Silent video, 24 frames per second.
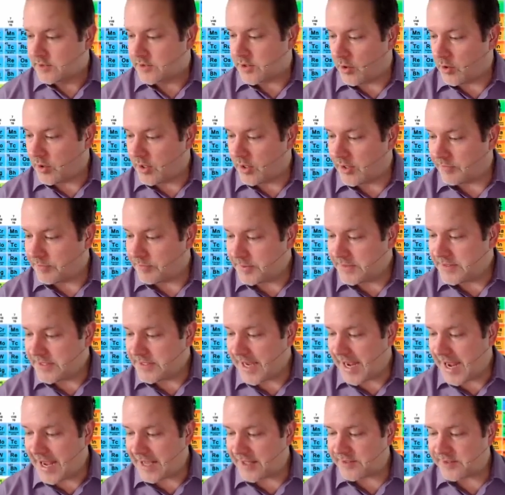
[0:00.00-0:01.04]
So if
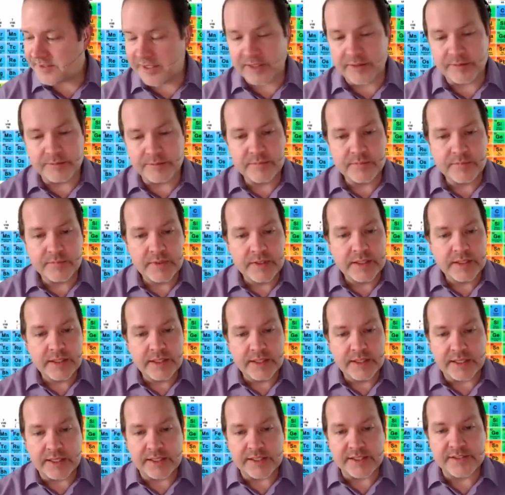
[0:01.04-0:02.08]
potassium
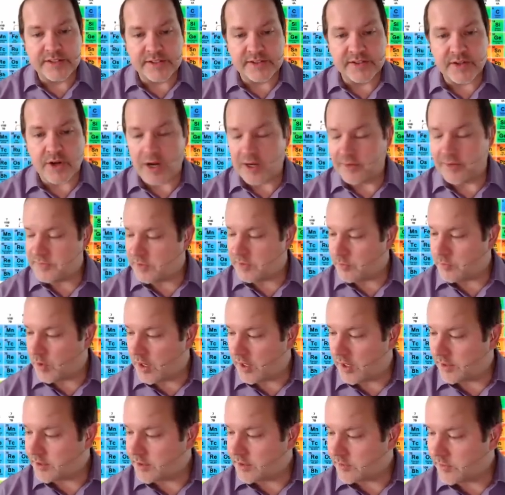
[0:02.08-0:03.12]
is dissolved in
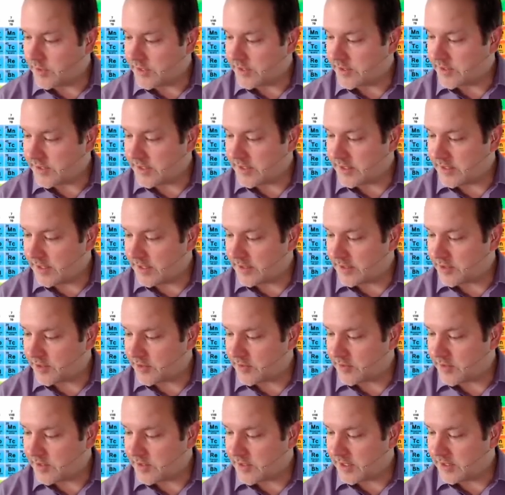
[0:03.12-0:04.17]
water, we see that
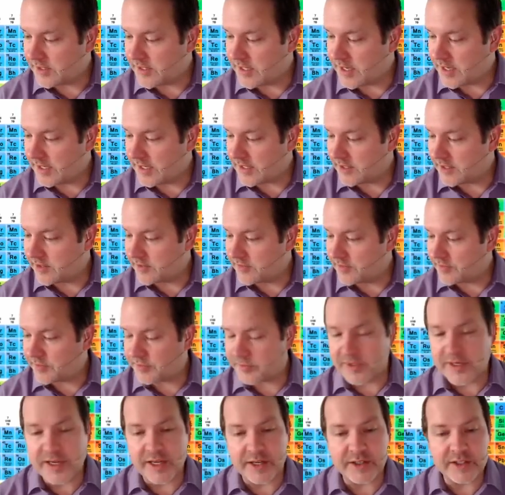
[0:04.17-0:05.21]
there is a negative
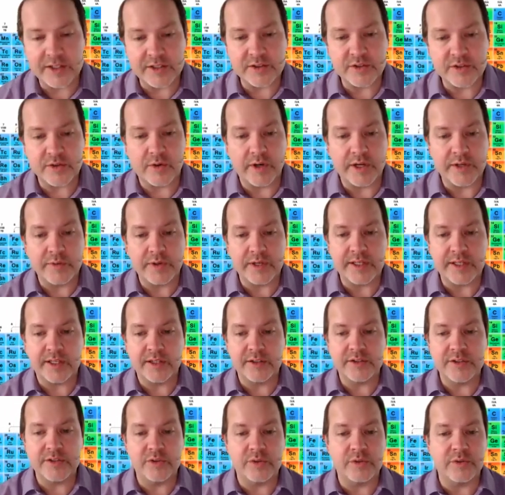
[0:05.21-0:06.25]
321
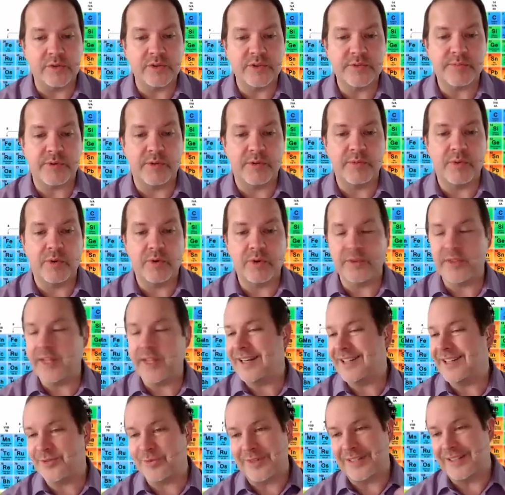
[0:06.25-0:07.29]
kilojoules per mole
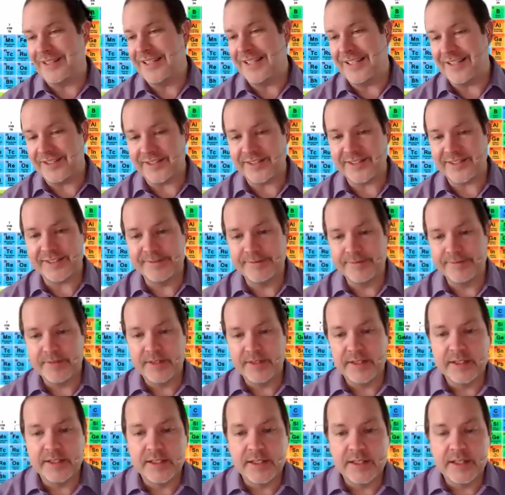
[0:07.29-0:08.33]
that is released.
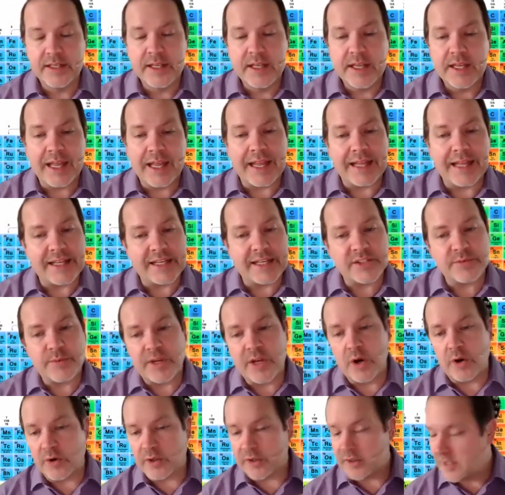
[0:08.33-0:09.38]
And as
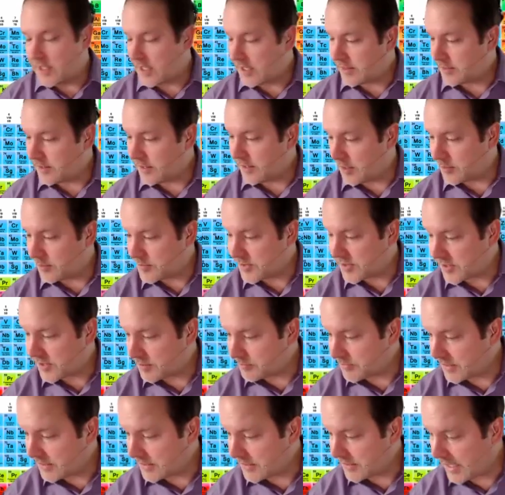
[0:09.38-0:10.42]
we go to lithium,
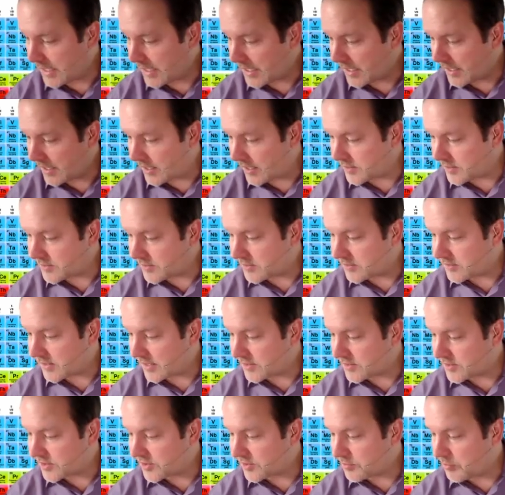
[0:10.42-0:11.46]
something that has
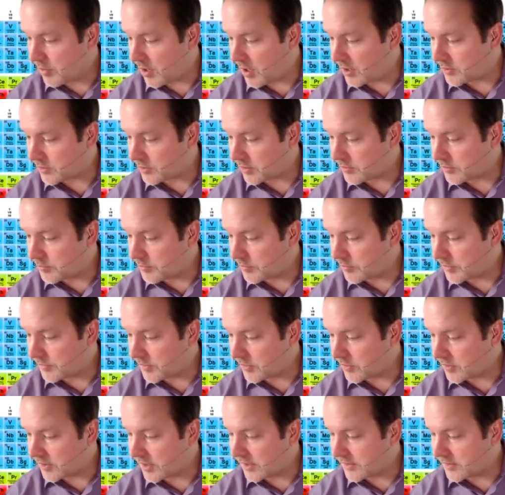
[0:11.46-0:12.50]
that's smaller,
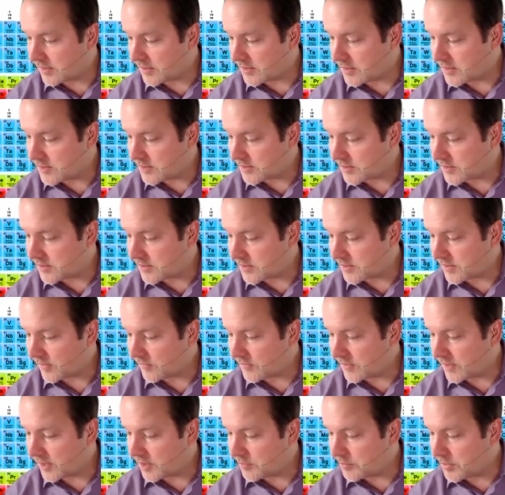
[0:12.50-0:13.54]
if you look at the distance,
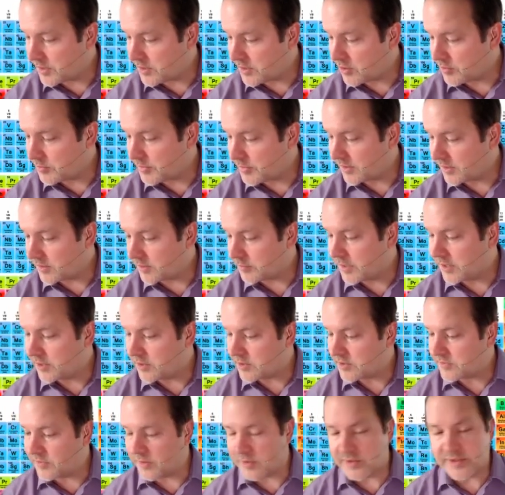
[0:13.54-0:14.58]
78
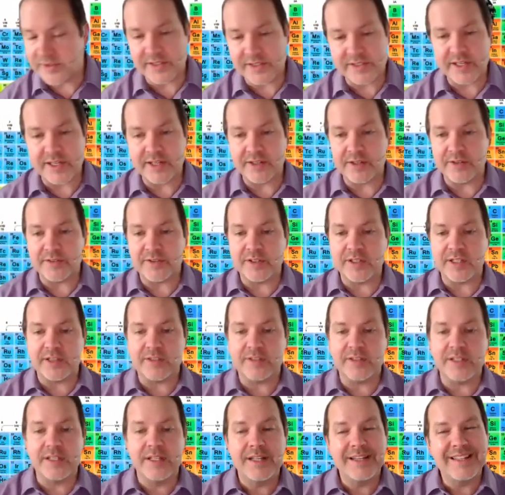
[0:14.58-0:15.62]
picometers versus
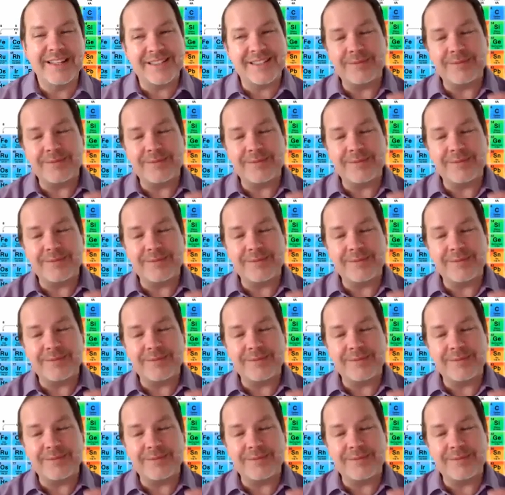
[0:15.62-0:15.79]
133,